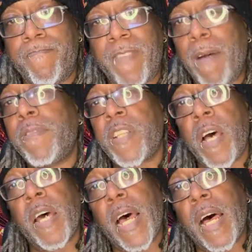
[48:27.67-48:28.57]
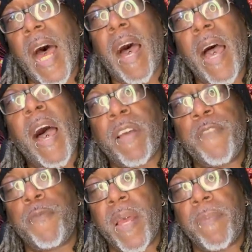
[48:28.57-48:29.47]
Amazon, I'll
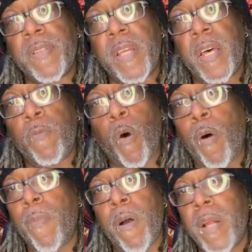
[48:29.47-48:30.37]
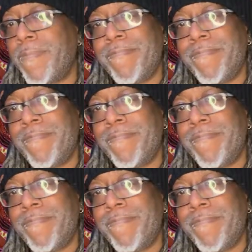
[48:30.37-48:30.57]
get from Amazon. Walmart.